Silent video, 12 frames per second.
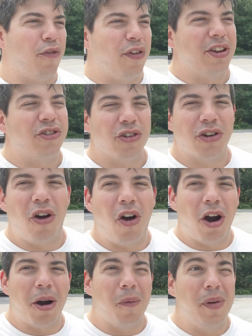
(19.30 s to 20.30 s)
featured
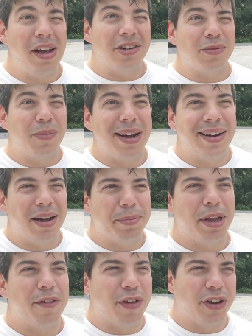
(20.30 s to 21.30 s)
car, which might
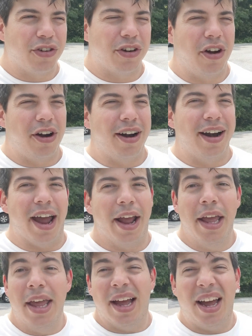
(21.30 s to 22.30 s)
not be a featured car today.